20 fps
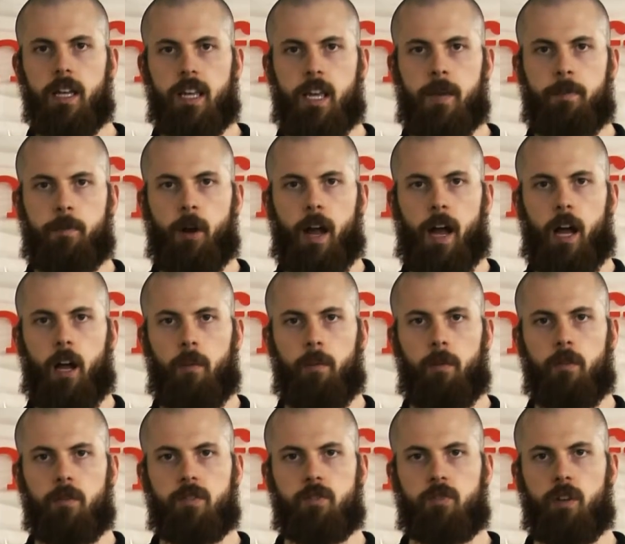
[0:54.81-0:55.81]
Keep your
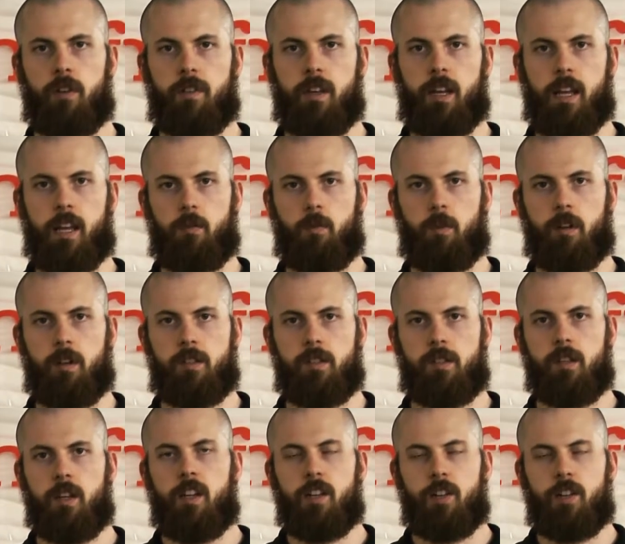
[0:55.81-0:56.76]
elbows driven inwards,